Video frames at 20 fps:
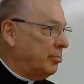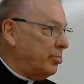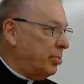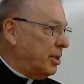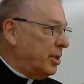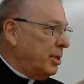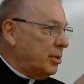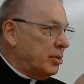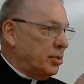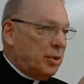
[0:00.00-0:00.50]

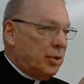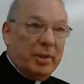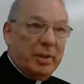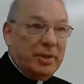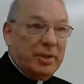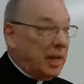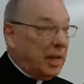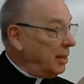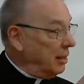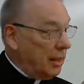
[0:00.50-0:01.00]
The
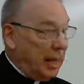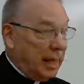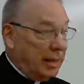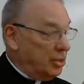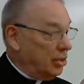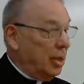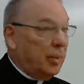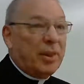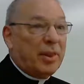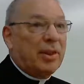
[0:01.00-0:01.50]
superintendent
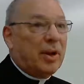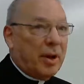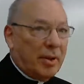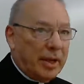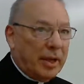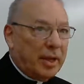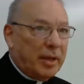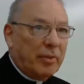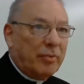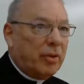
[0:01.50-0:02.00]
has no
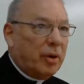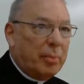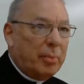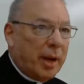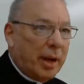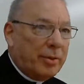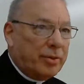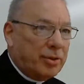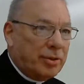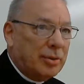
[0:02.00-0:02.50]
authority over a
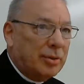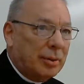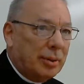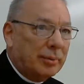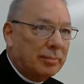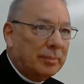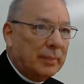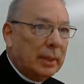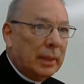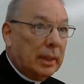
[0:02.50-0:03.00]
parish school.
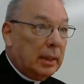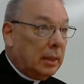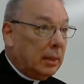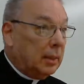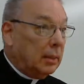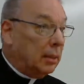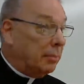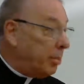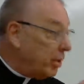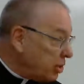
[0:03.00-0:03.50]

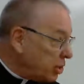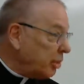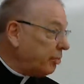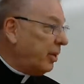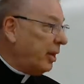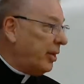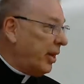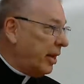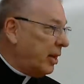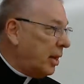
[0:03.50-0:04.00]
The bishop
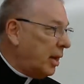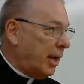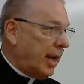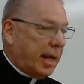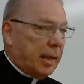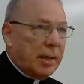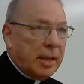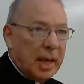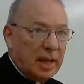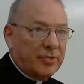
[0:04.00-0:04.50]

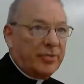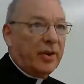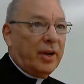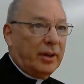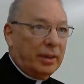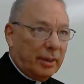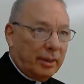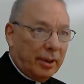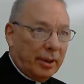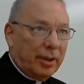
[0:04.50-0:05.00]
has very
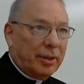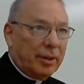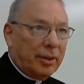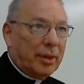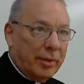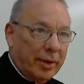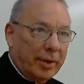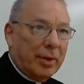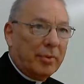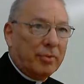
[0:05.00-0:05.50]
little
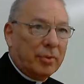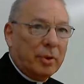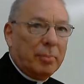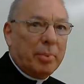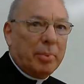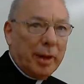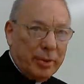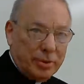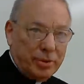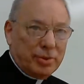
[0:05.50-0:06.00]
authority over a
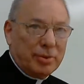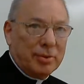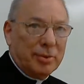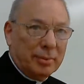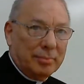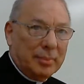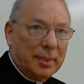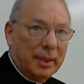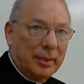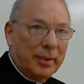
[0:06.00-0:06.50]
parish
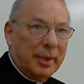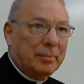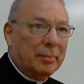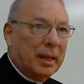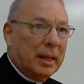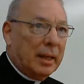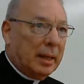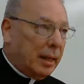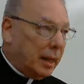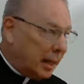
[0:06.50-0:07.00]
school, right?
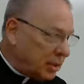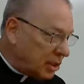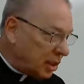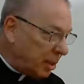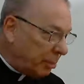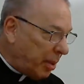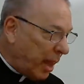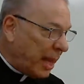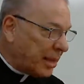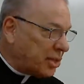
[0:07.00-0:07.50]
It's
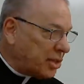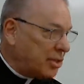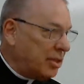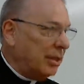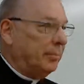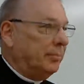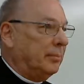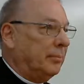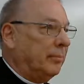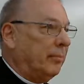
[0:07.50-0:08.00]
the
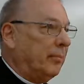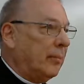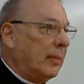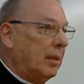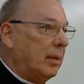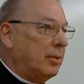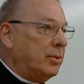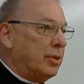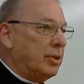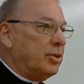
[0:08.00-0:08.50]
pastor
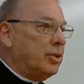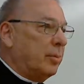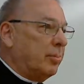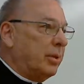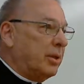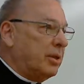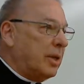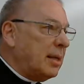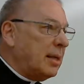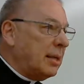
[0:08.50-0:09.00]
who is the
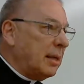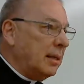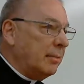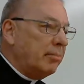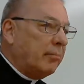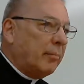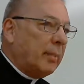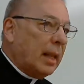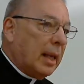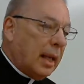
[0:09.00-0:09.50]
superintendent.
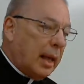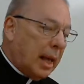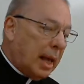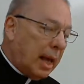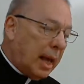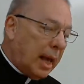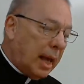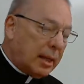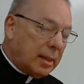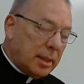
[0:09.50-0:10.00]

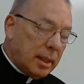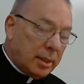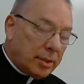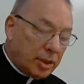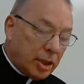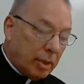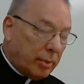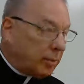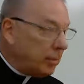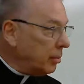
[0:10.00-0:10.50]
And
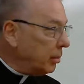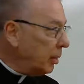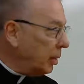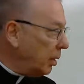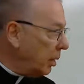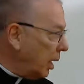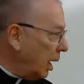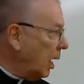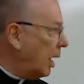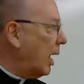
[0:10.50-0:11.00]
so
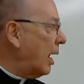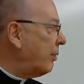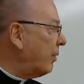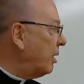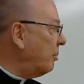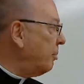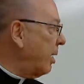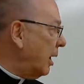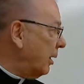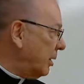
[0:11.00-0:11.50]
a
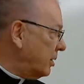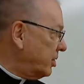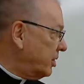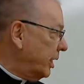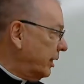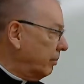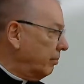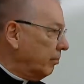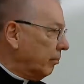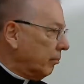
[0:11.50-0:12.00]
hiring
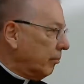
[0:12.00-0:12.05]
policy,